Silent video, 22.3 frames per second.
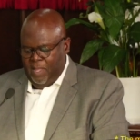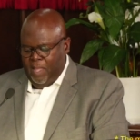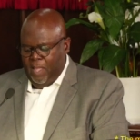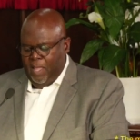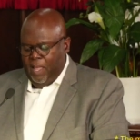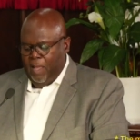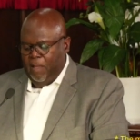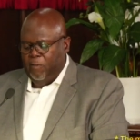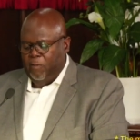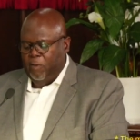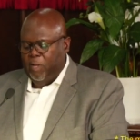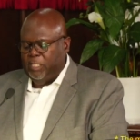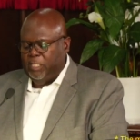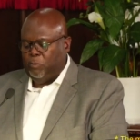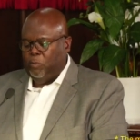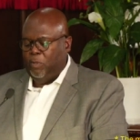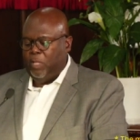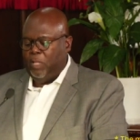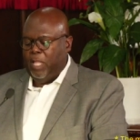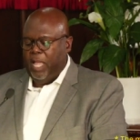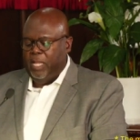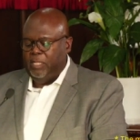other
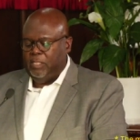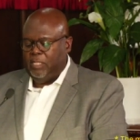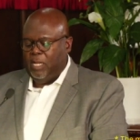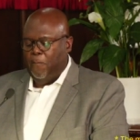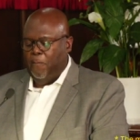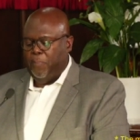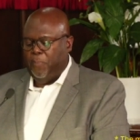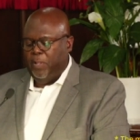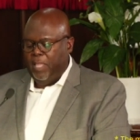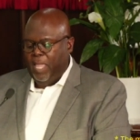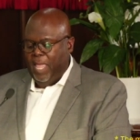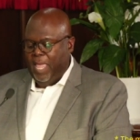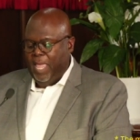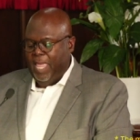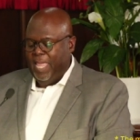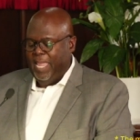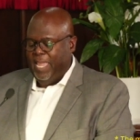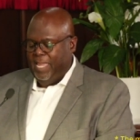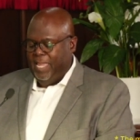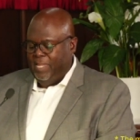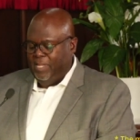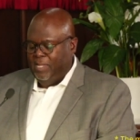Israelites
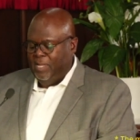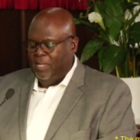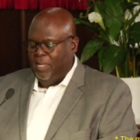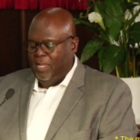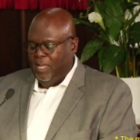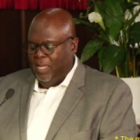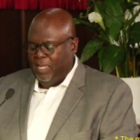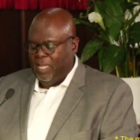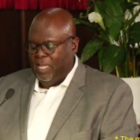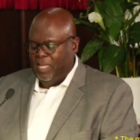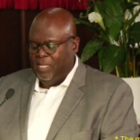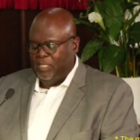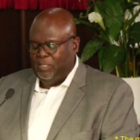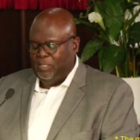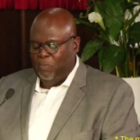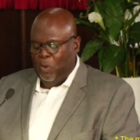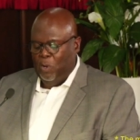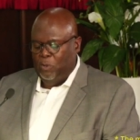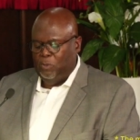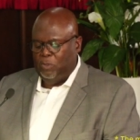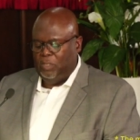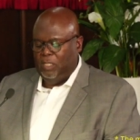complained against
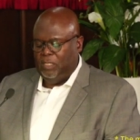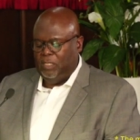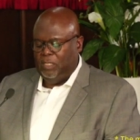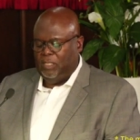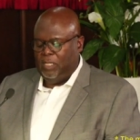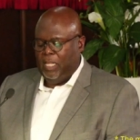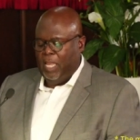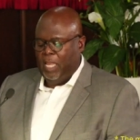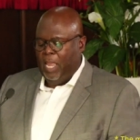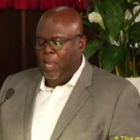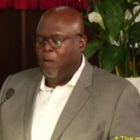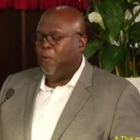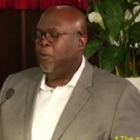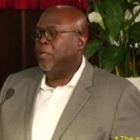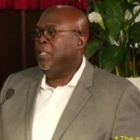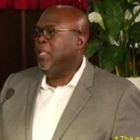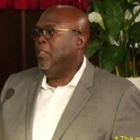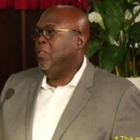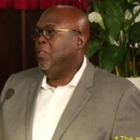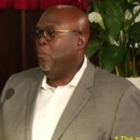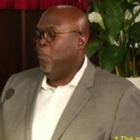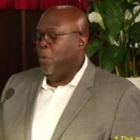Moses and Aaron
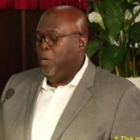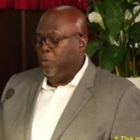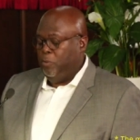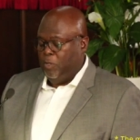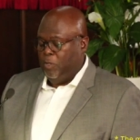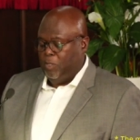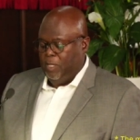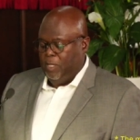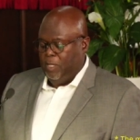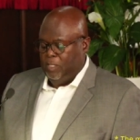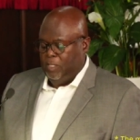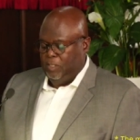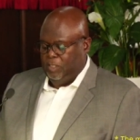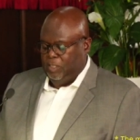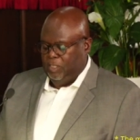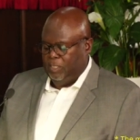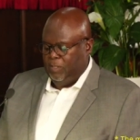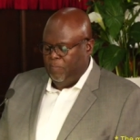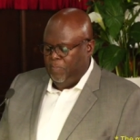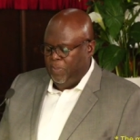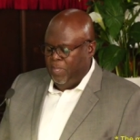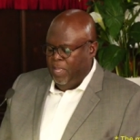in the
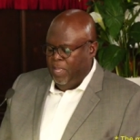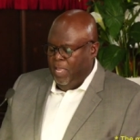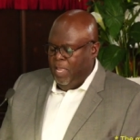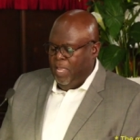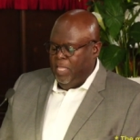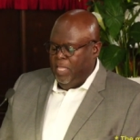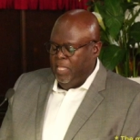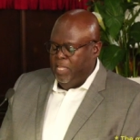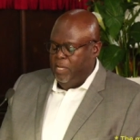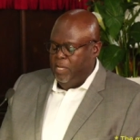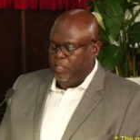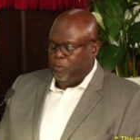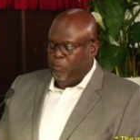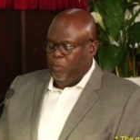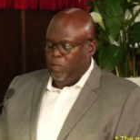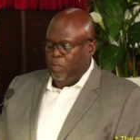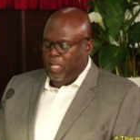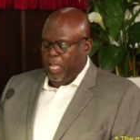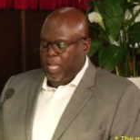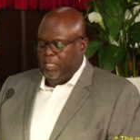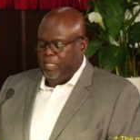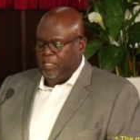wilderness. The
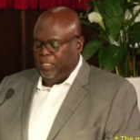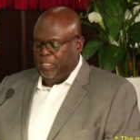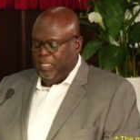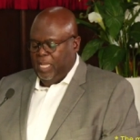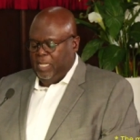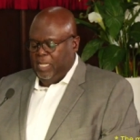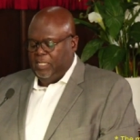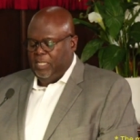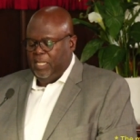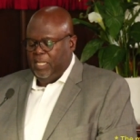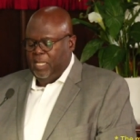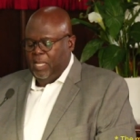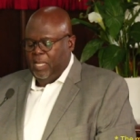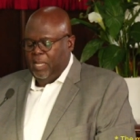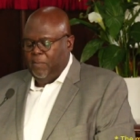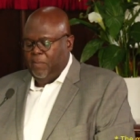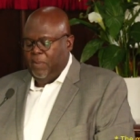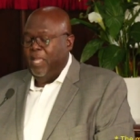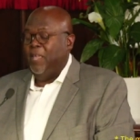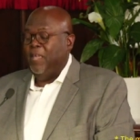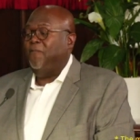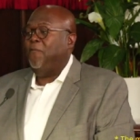Israelites said to
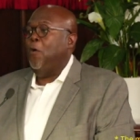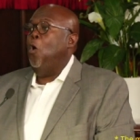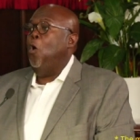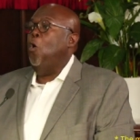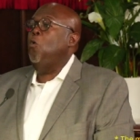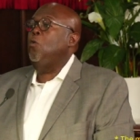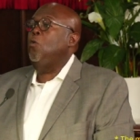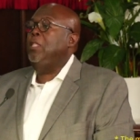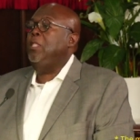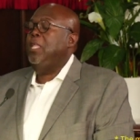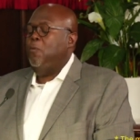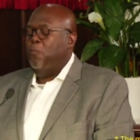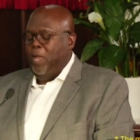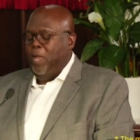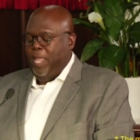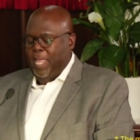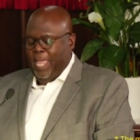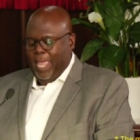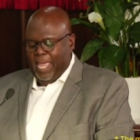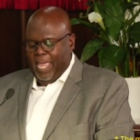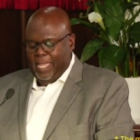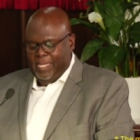them, If only we
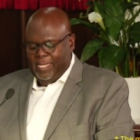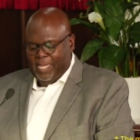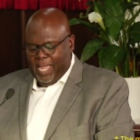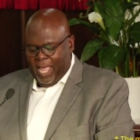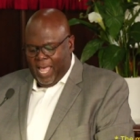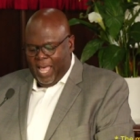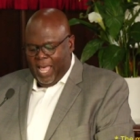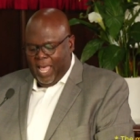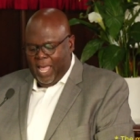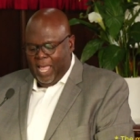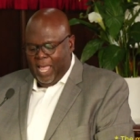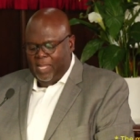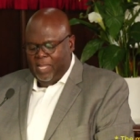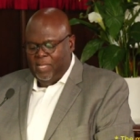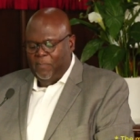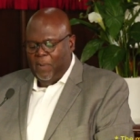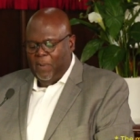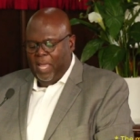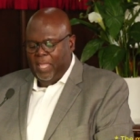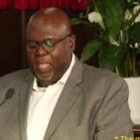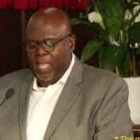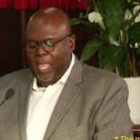had died
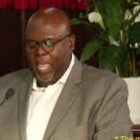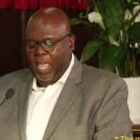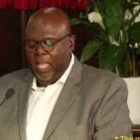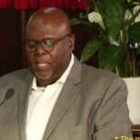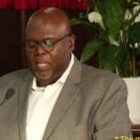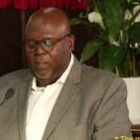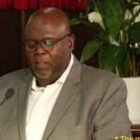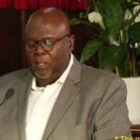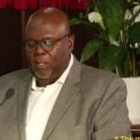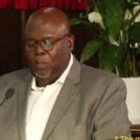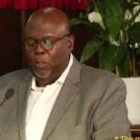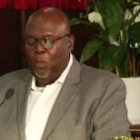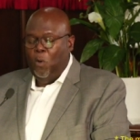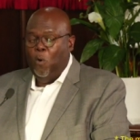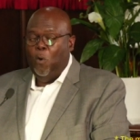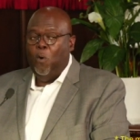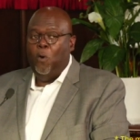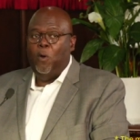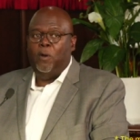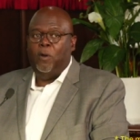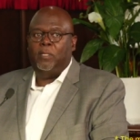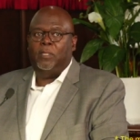by the hand of the
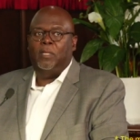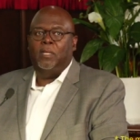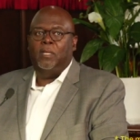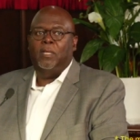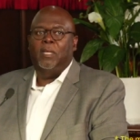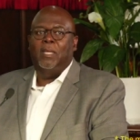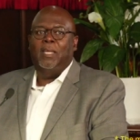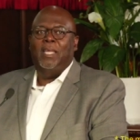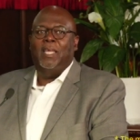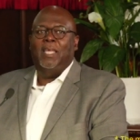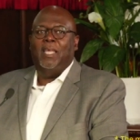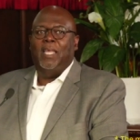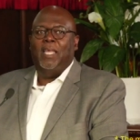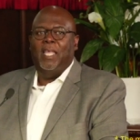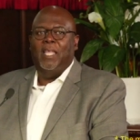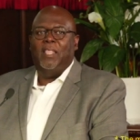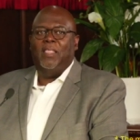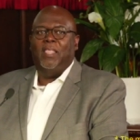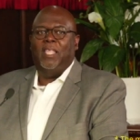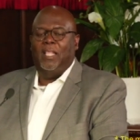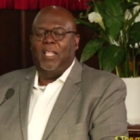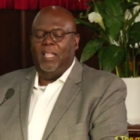Lord
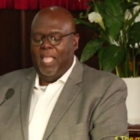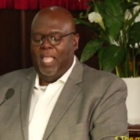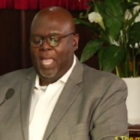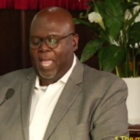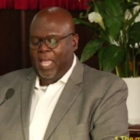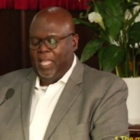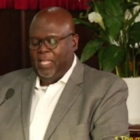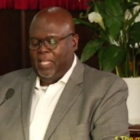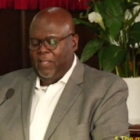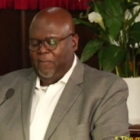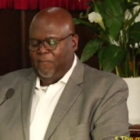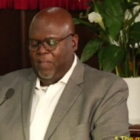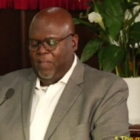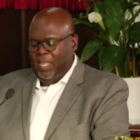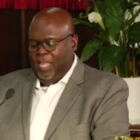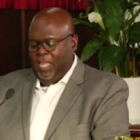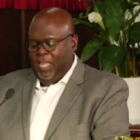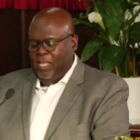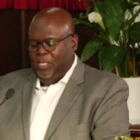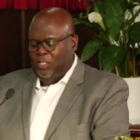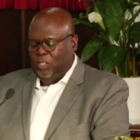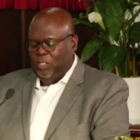in the land of
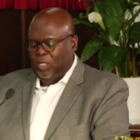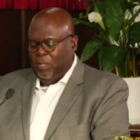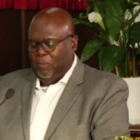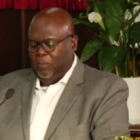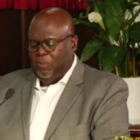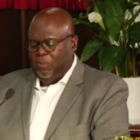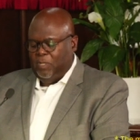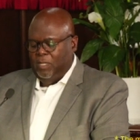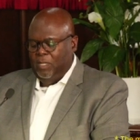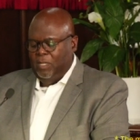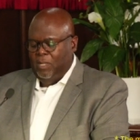Egypt,